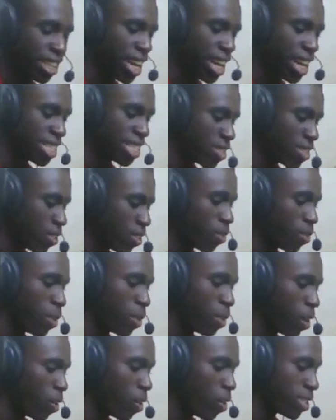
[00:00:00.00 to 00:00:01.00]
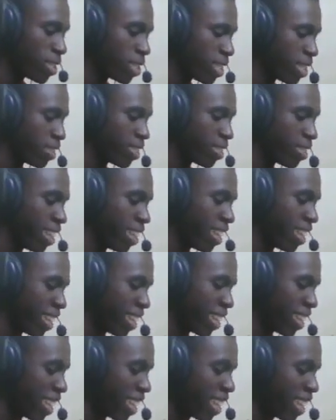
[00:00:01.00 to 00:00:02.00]
That's gonna be off the scale.
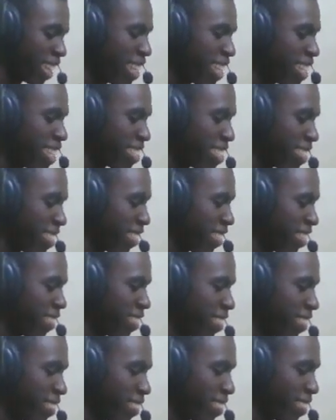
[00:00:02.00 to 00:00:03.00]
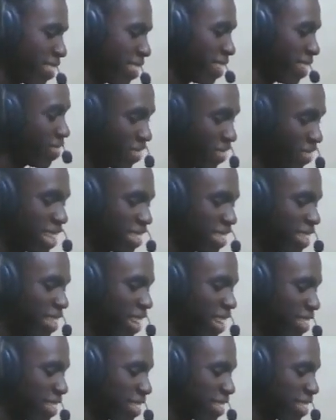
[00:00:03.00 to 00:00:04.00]
So we can do
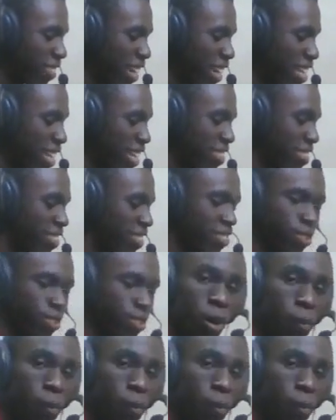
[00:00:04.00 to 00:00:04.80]
that sometimes though.